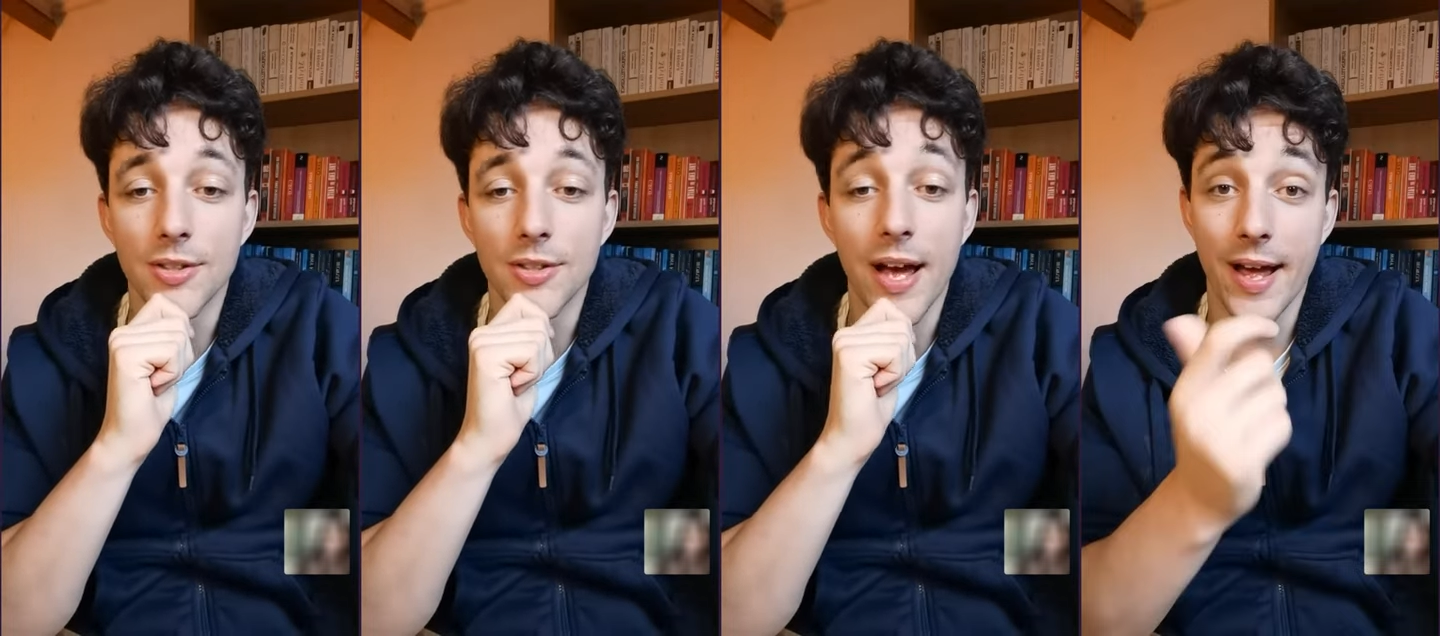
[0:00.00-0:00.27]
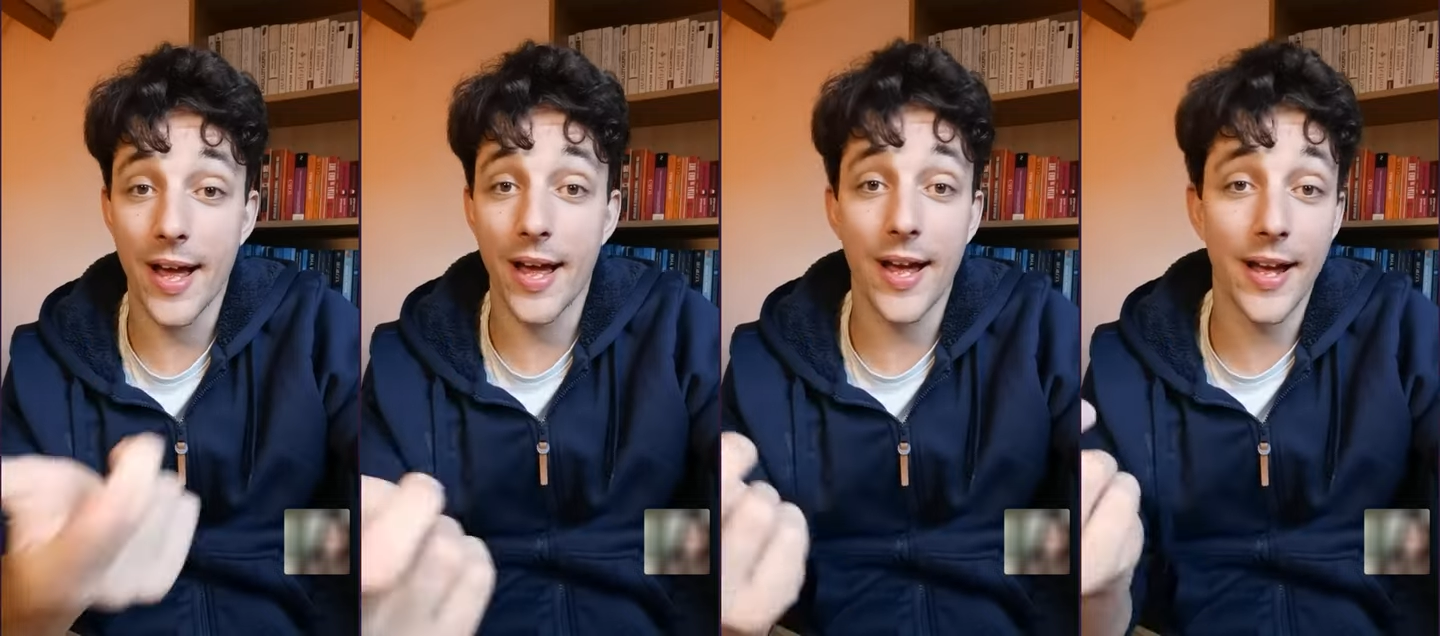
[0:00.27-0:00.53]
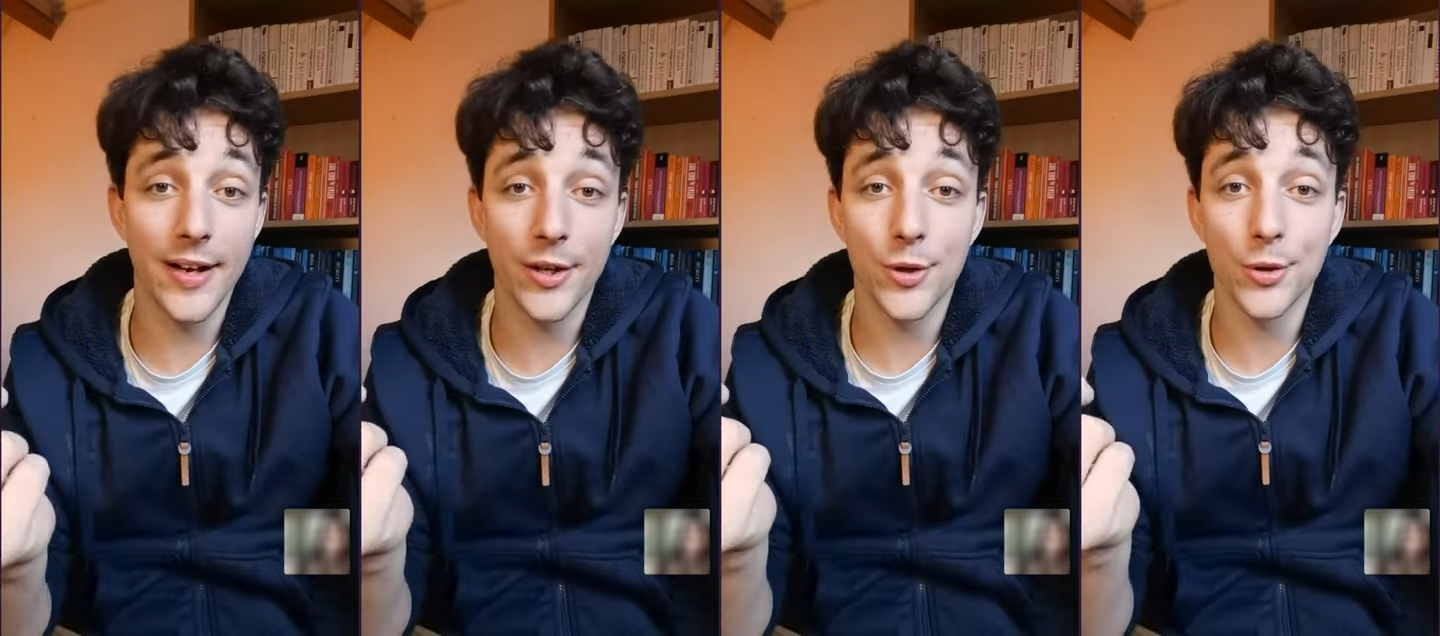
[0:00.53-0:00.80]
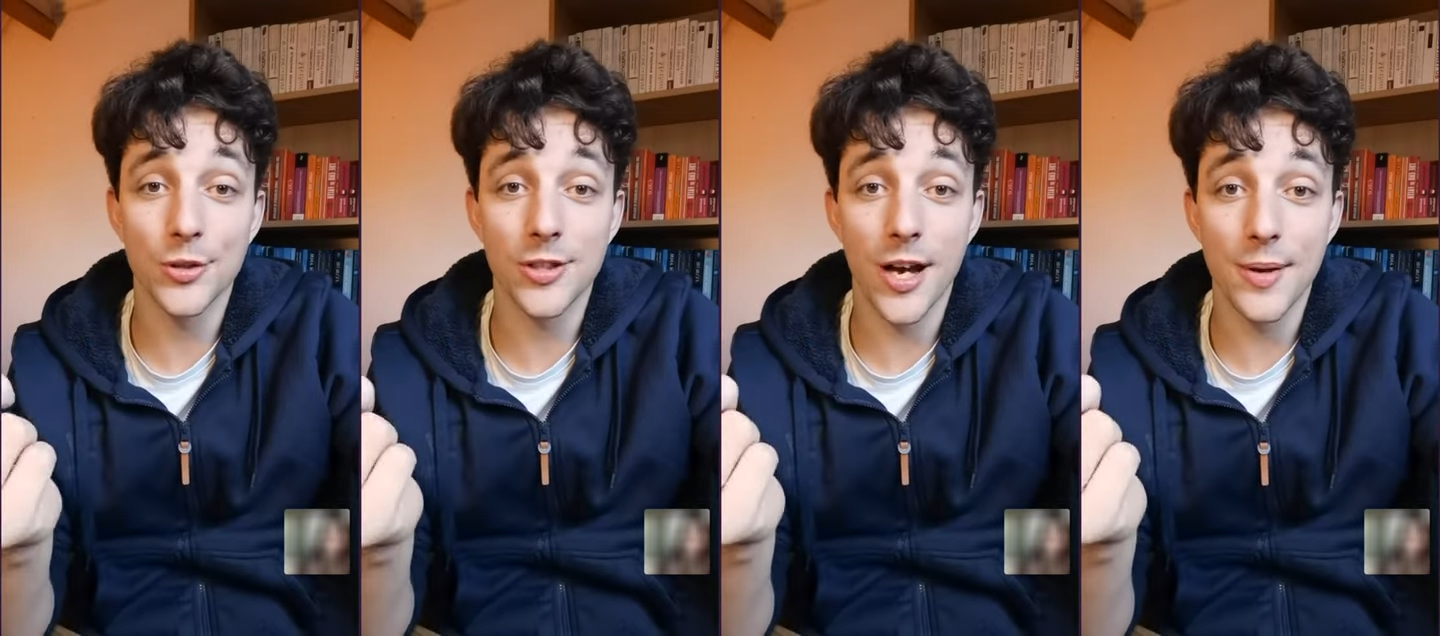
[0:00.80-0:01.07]
I had a
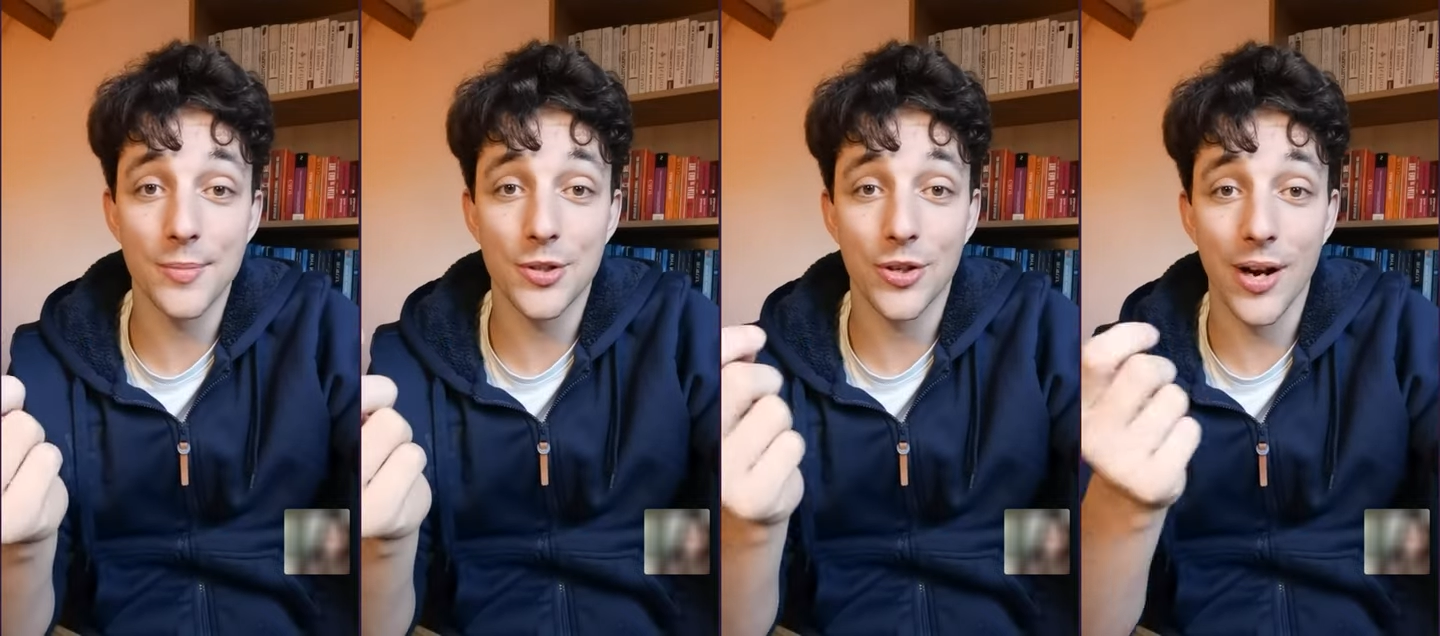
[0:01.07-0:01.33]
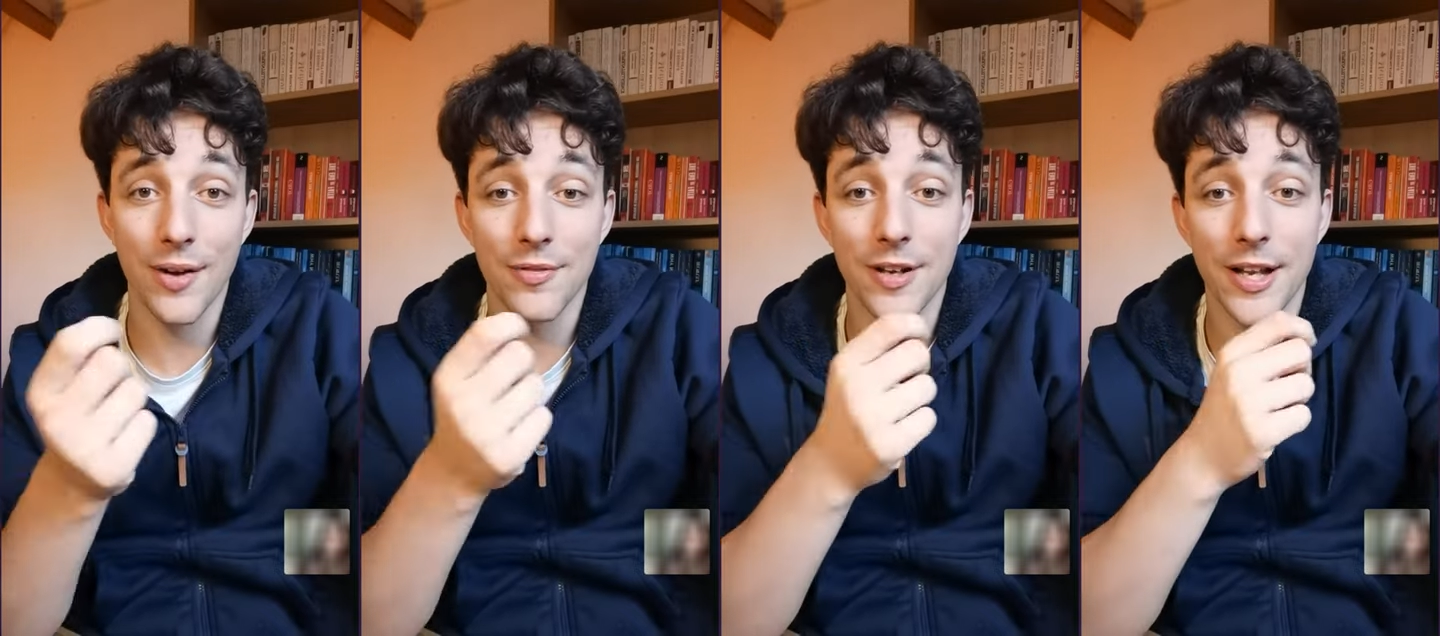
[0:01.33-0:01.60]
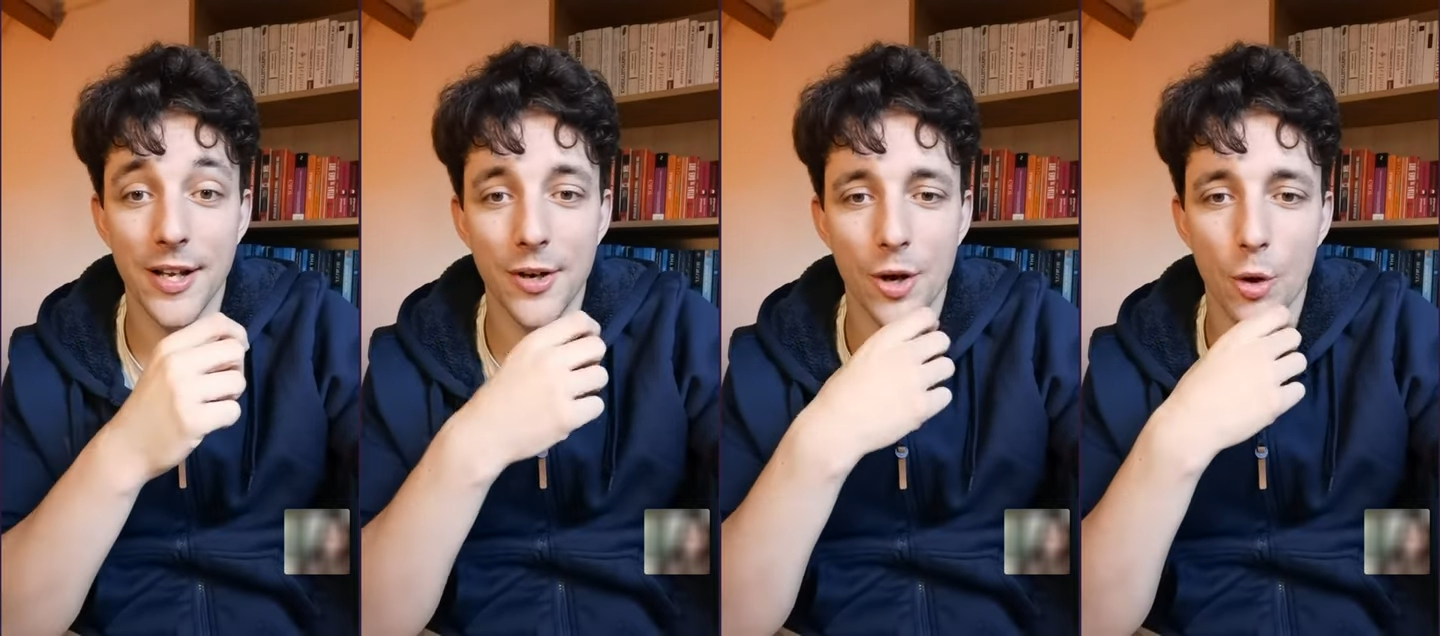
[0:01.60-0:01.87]
good time traveling,